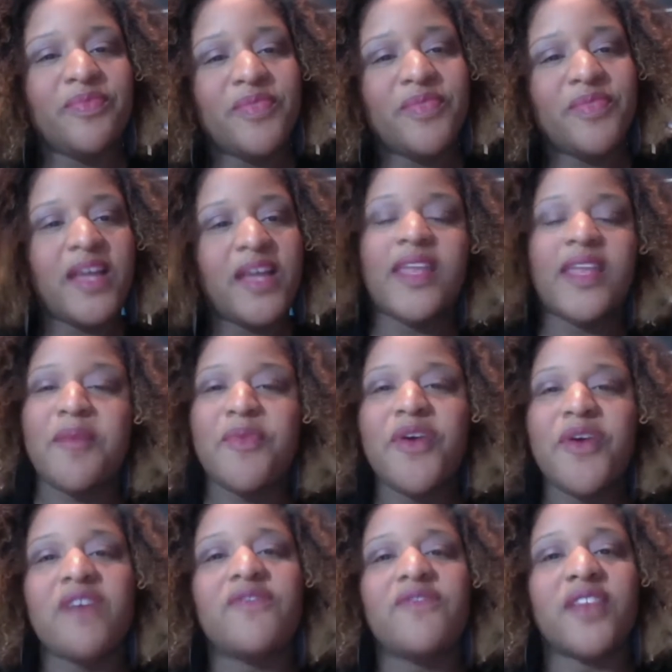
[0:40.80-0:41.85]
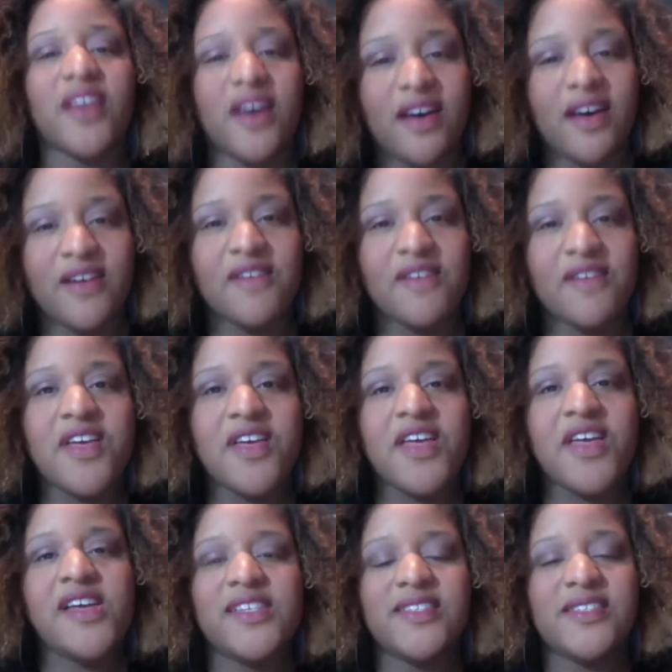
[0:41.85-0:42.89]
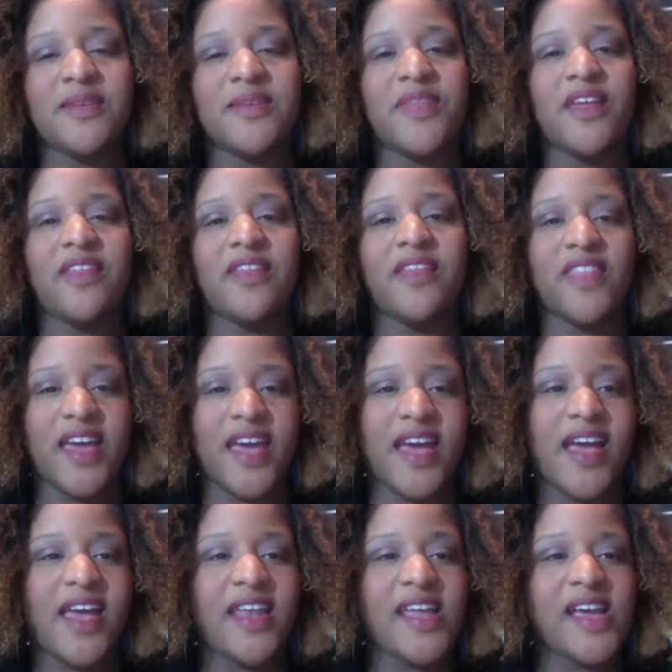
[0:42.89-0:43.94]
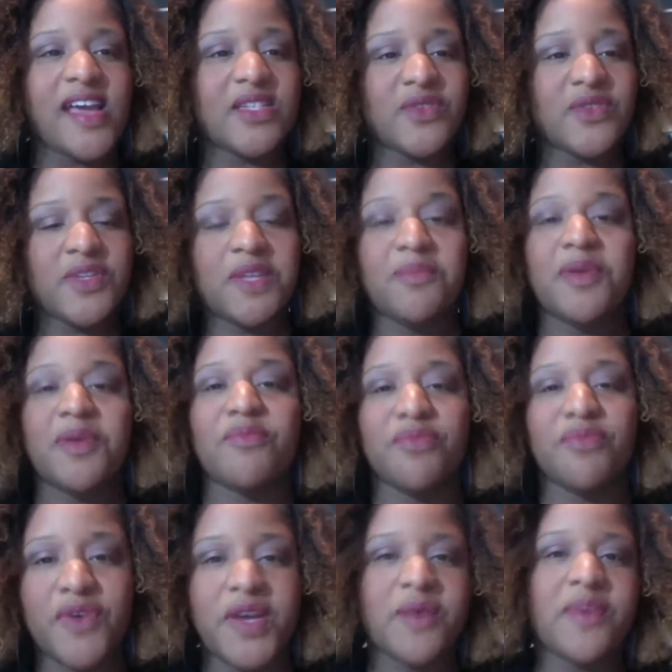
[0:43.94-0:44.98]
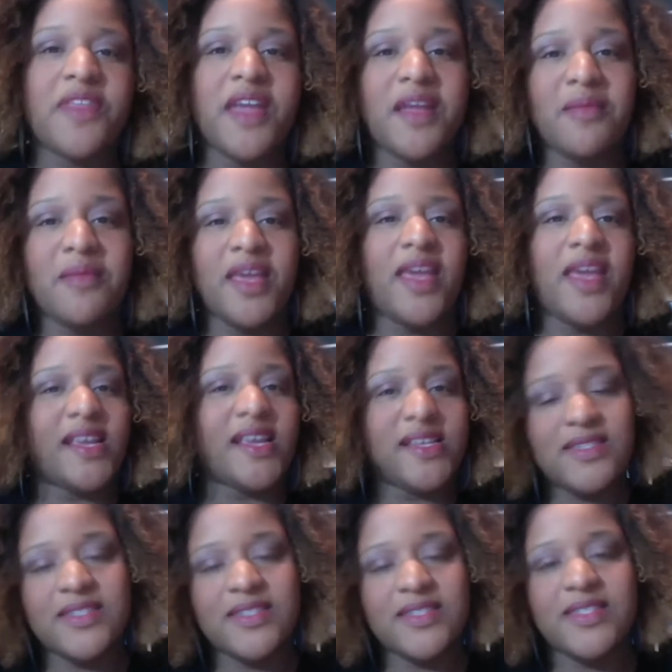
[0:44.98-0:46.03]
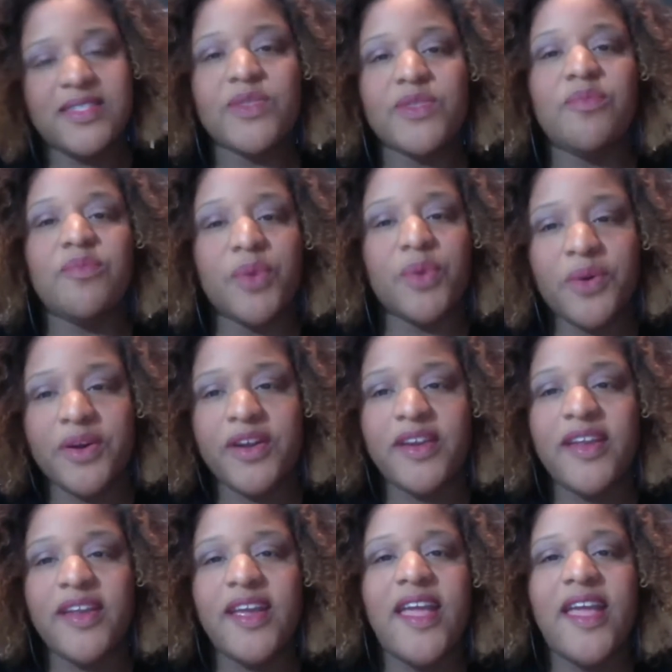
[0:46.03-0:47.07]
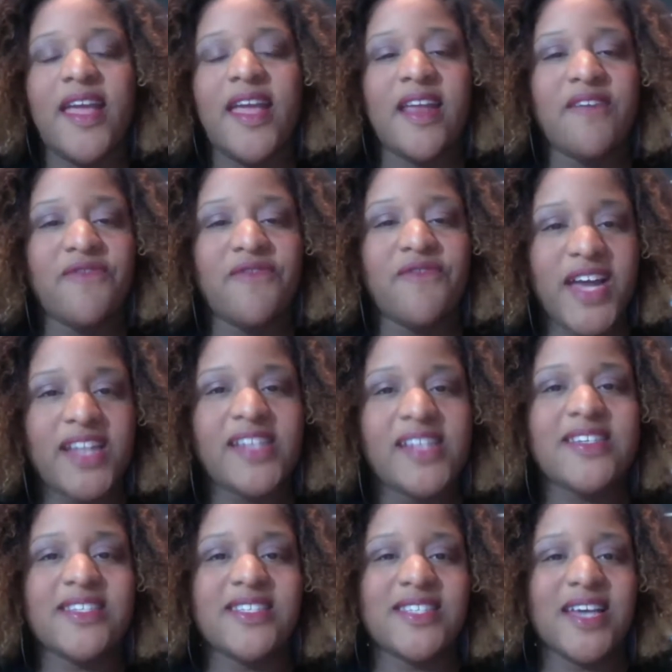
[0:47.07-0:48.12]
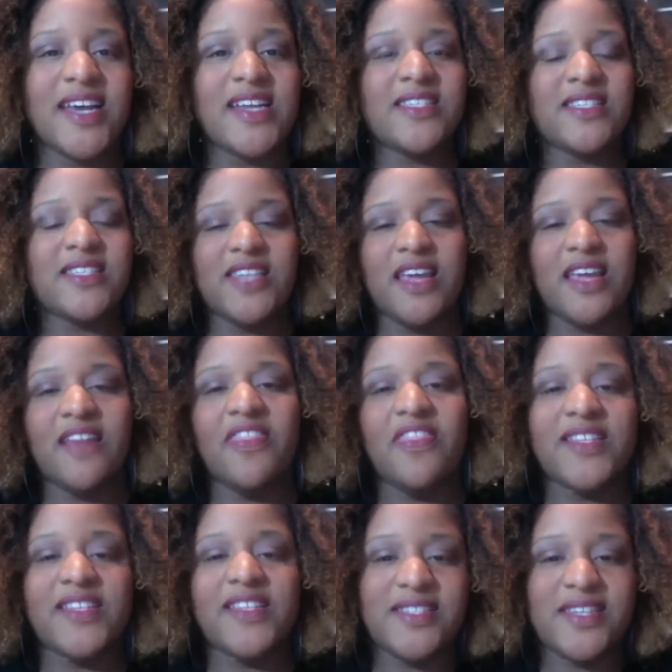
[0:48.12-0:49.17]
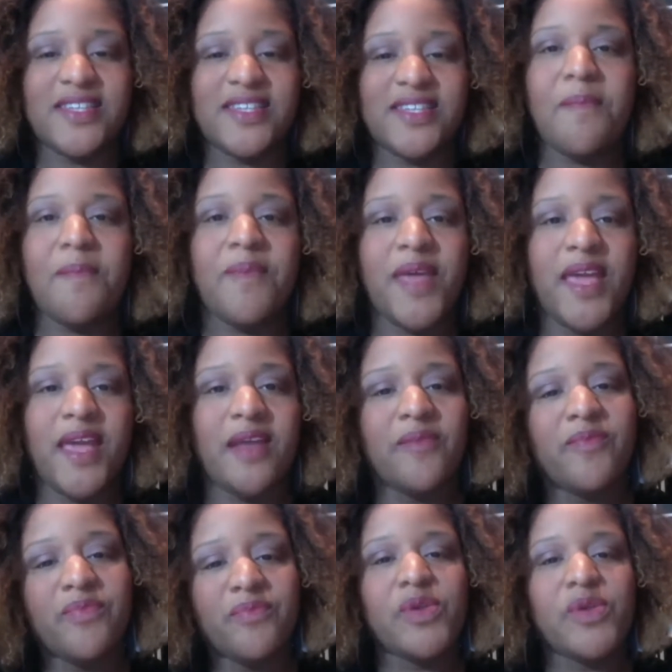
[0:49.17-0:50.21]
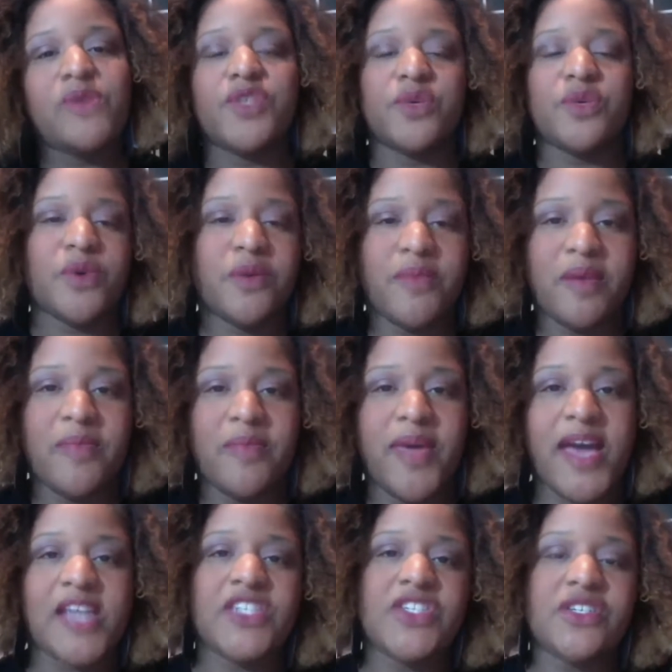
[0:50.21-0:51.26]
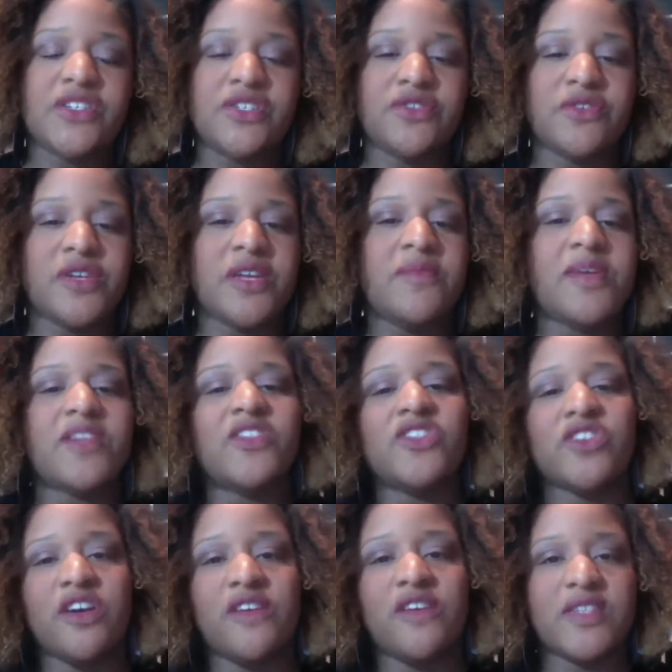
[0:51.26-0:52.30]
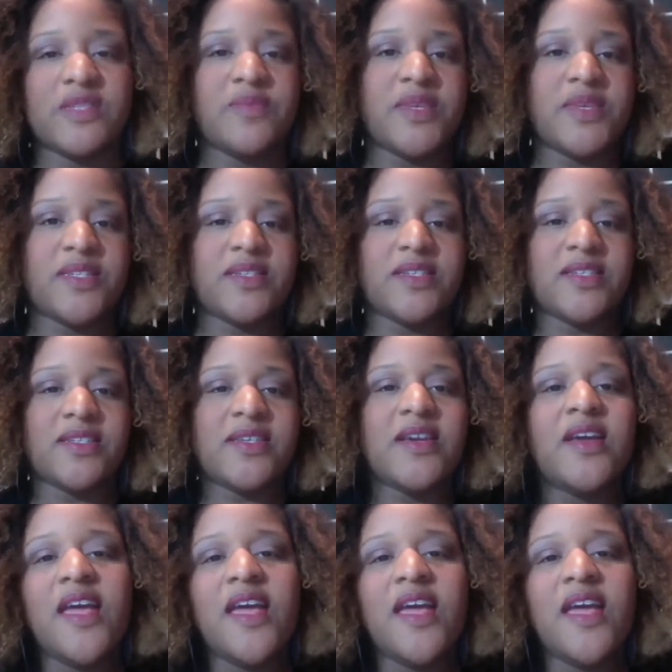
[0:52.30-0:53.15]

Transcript: labor of love, something that has really been brewing within me, I guess, since I was born. And I finally decided to take that step and move toward my passion and dream and start this business.